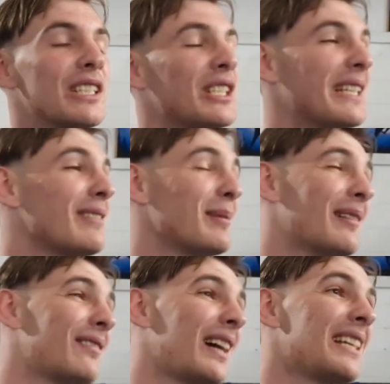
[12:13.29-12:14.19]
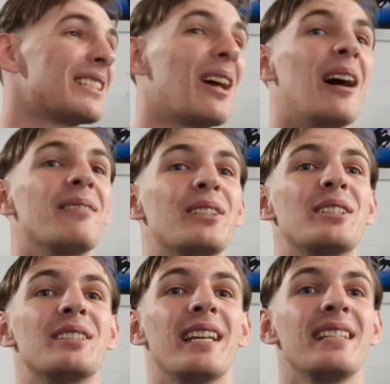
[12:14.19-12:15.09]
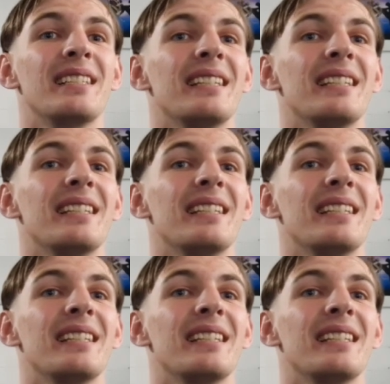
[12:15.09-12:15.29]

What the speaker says: She gives me a face like I've just said,